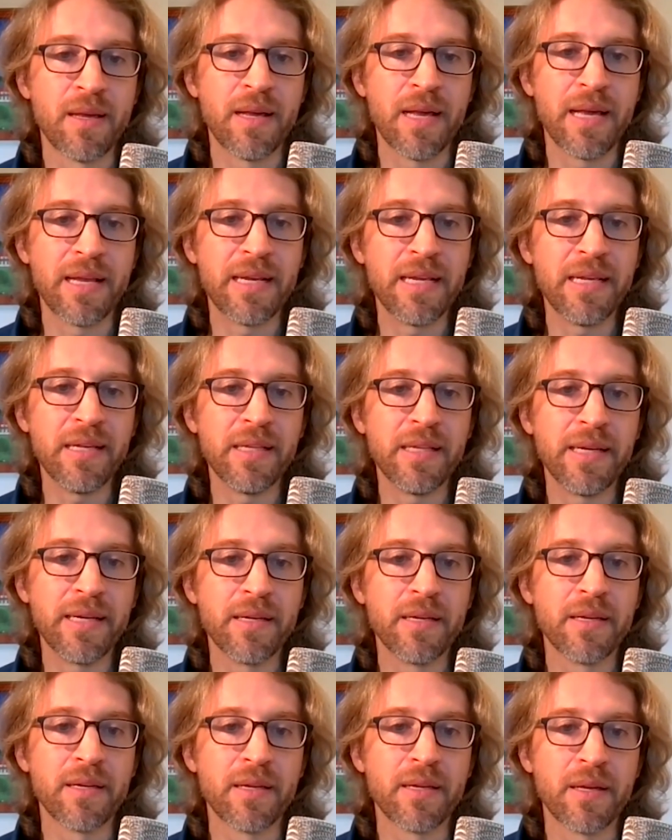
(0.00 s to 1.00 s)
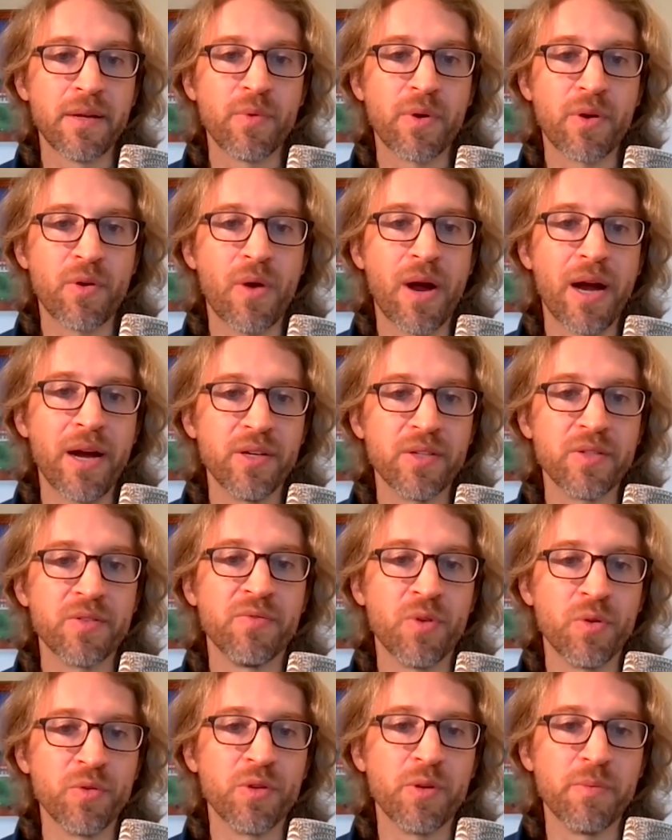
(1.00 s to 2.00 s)
and healing requires
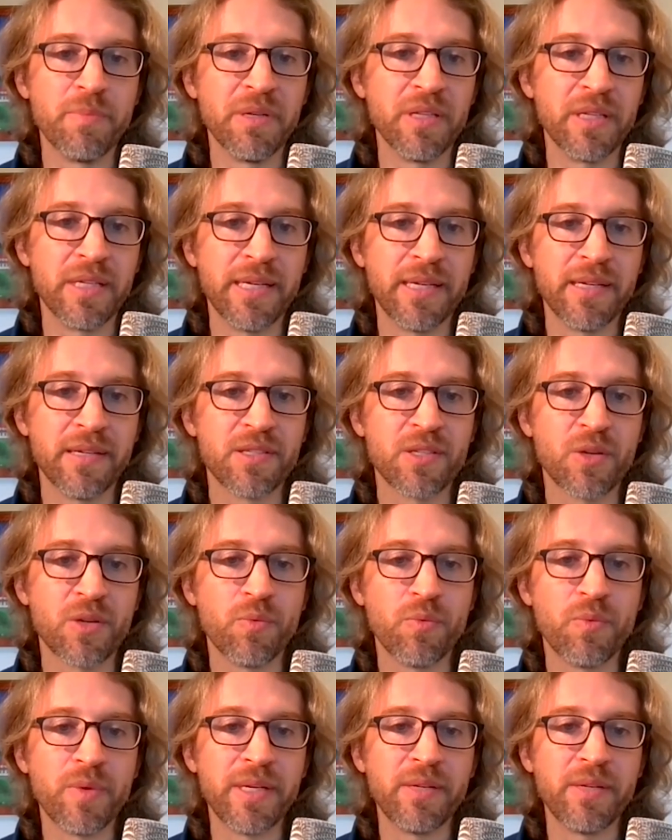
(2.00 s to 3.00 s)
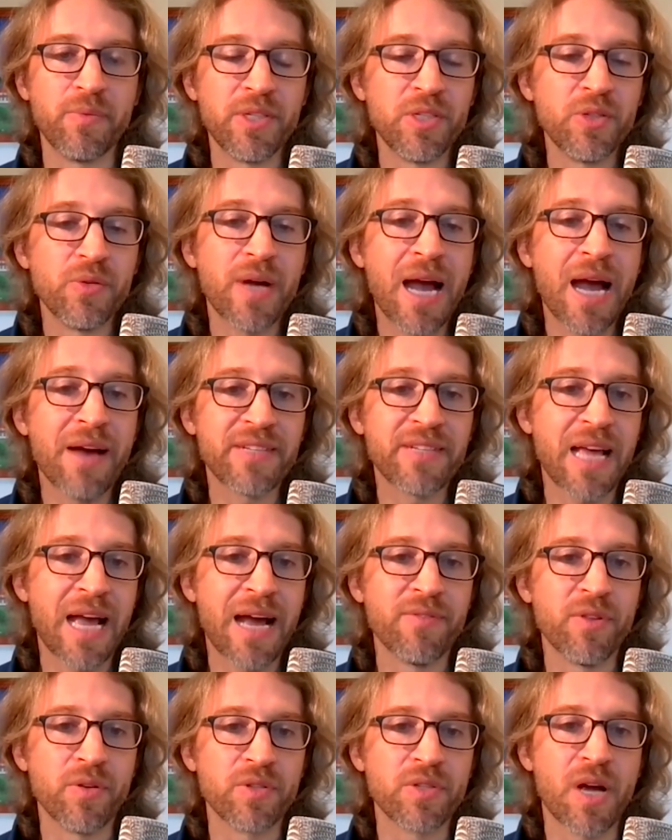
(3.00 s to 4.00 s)
vulnerability. So we do have to
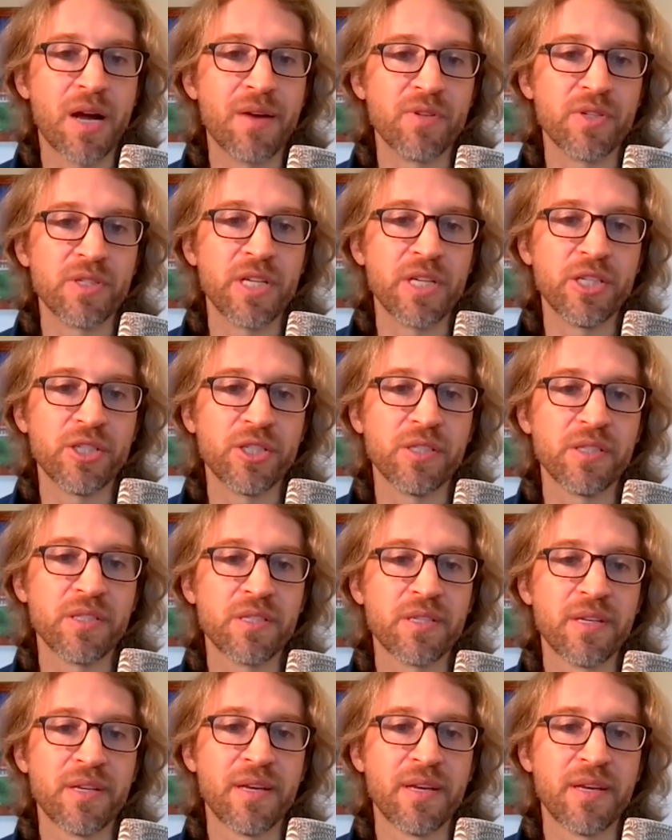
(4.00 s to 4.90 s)
have those conversations,